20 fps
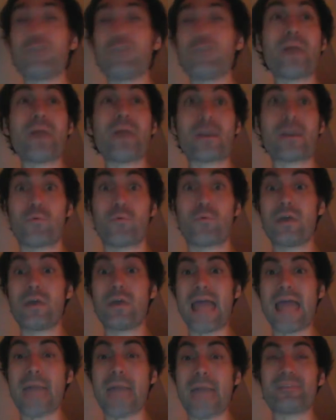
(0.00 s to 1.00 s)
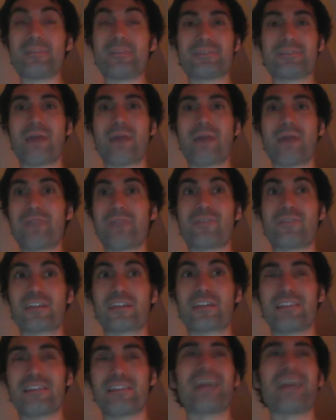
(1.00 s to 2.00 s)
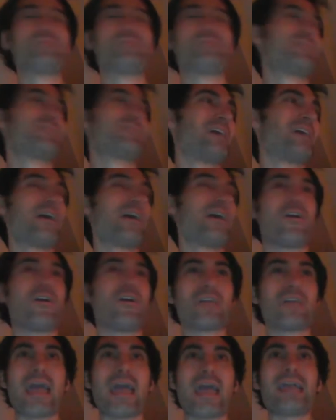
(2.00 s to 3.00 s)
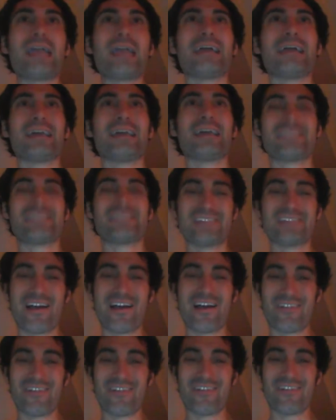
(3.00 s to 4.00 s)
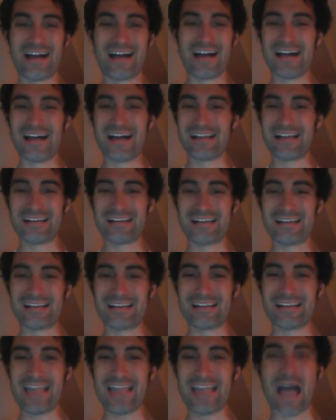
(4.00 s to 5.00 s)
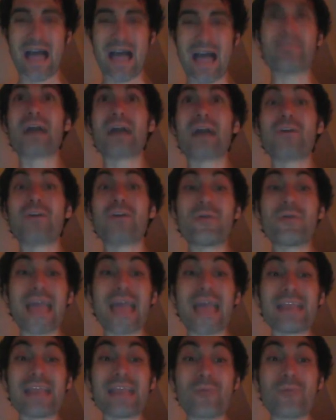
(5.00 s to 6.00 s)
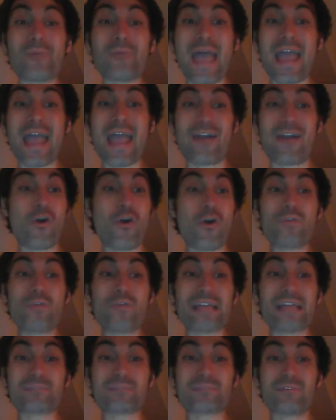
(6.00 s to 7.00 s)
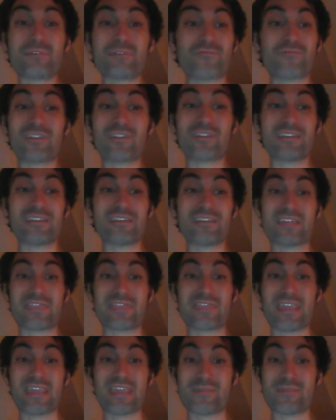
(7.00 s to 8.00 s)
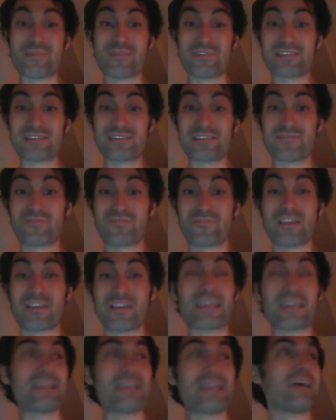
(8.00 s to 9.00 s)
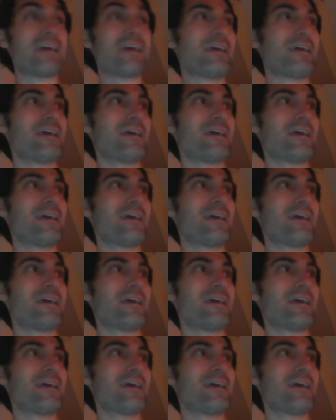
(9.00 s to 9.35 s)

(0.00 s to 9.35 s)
No matter what happens in my freaking life. Okay? So, I'm not going anywhere. Oh, that's been really the theme of this freaking